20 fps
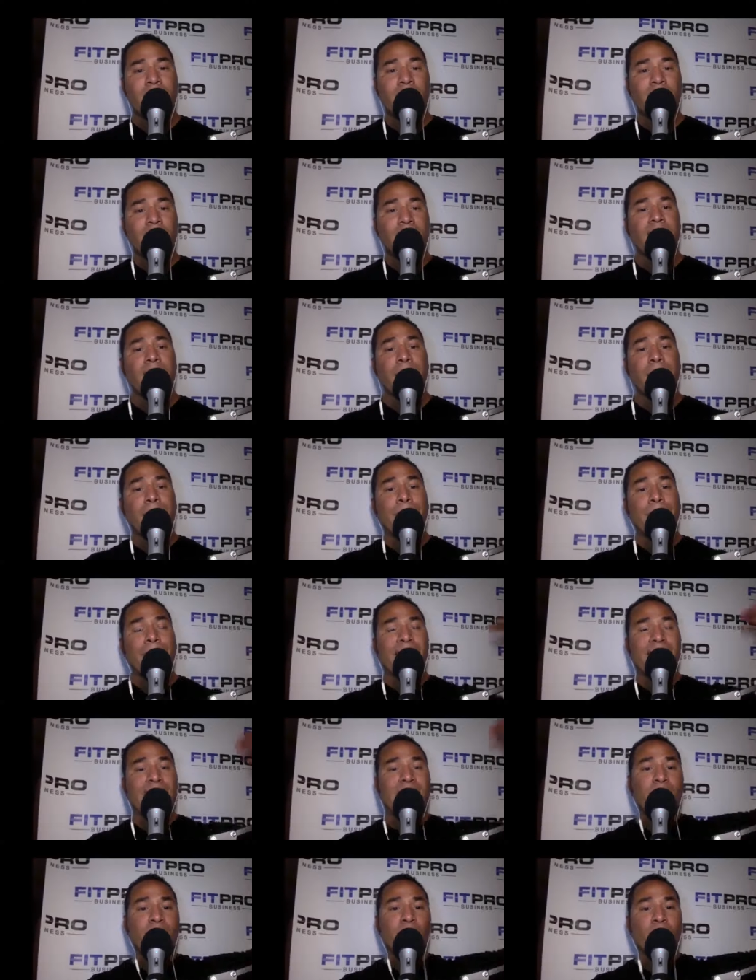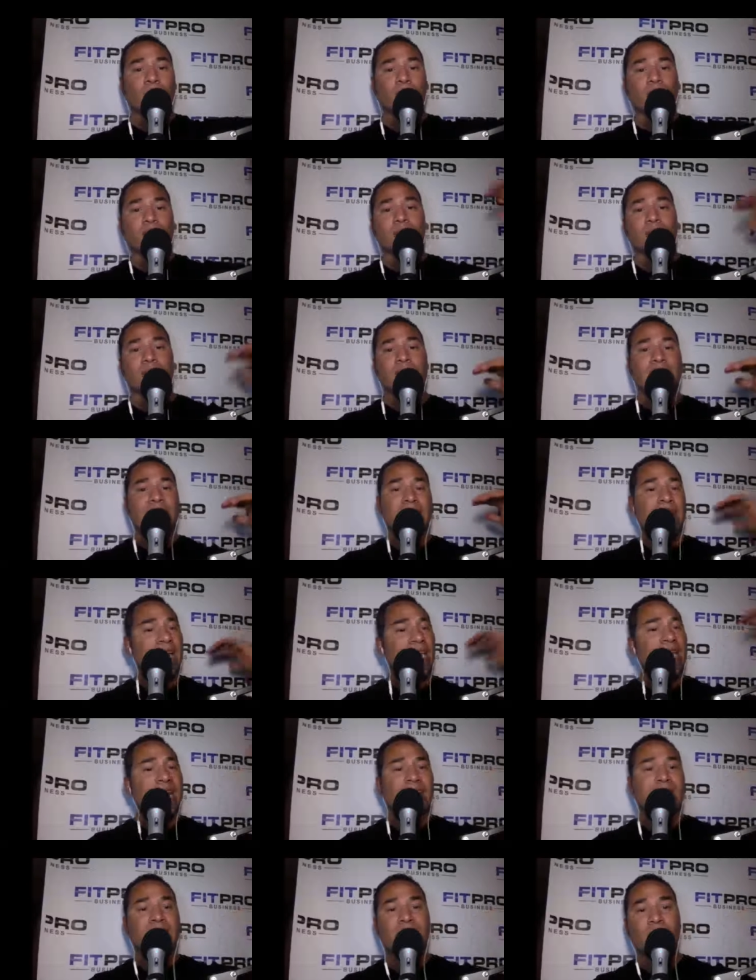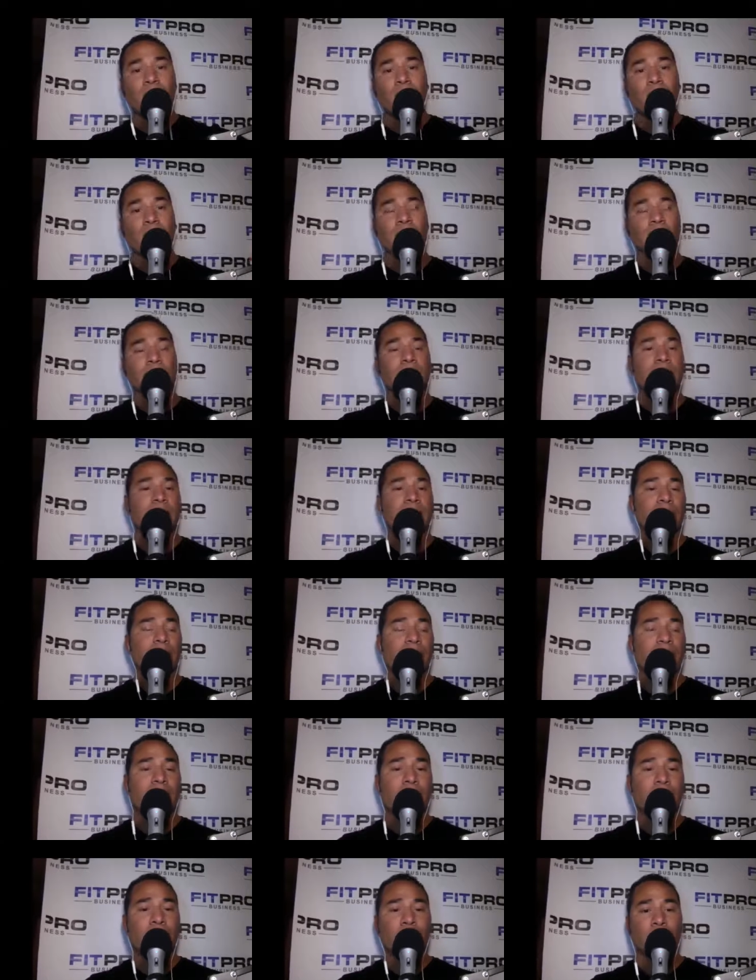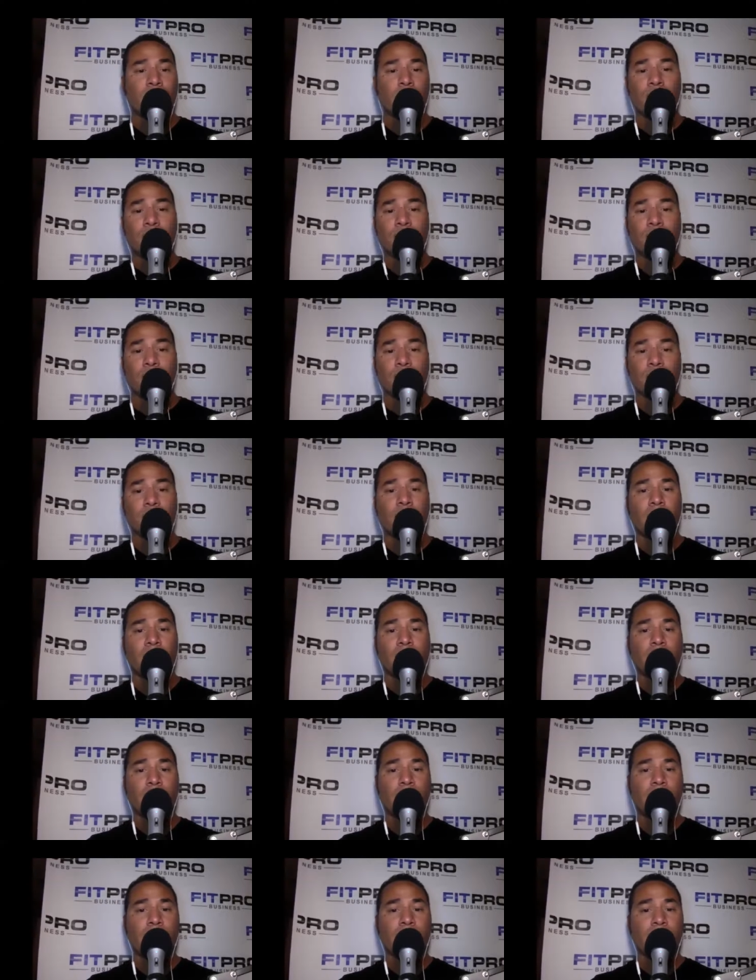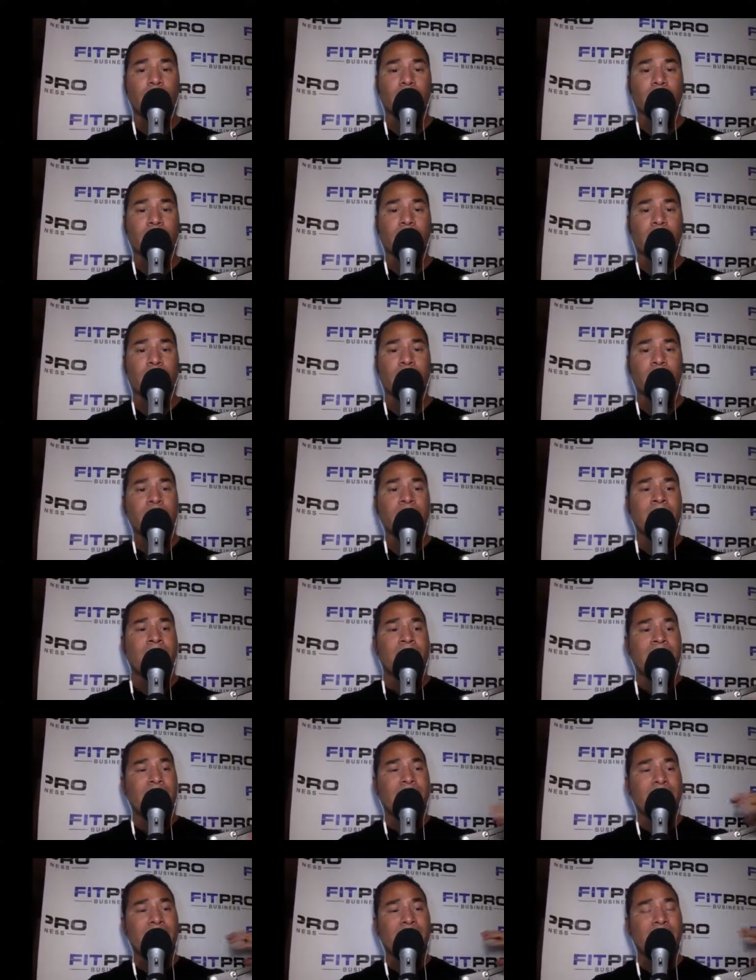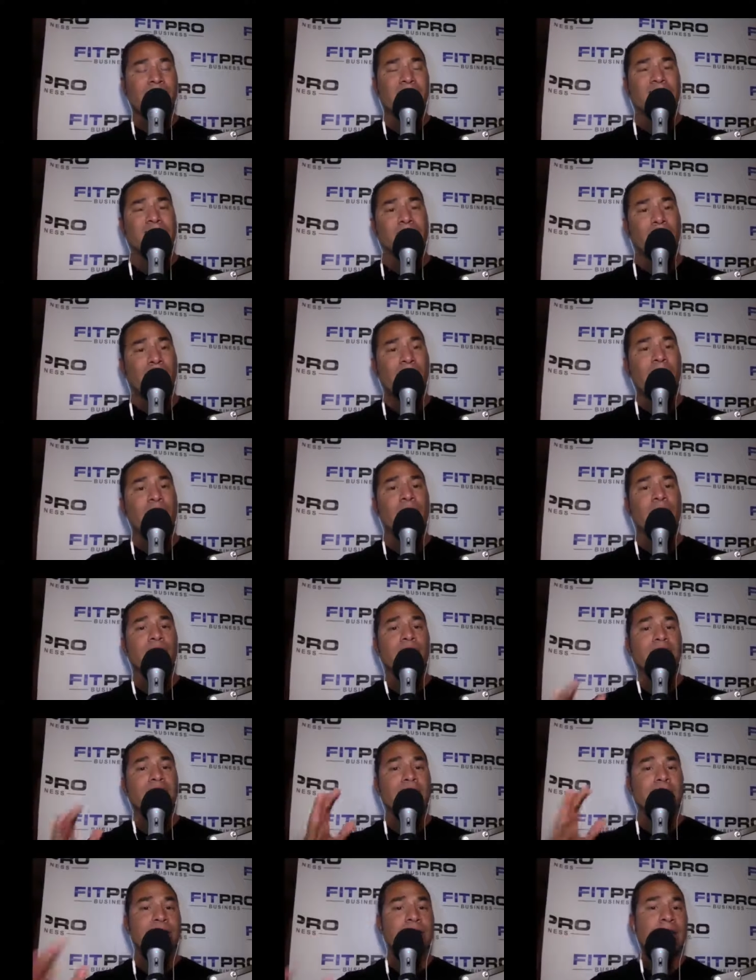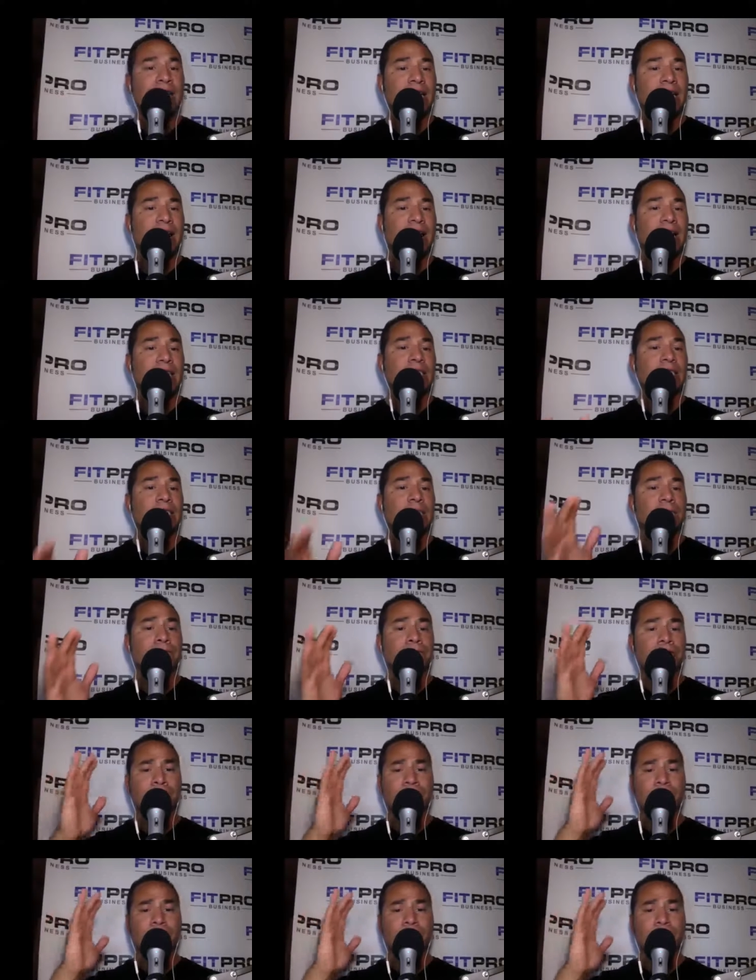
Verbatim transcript: Set big goals, 10x goals like Grant Cardone talks about all the time that inspire you to keep taking action,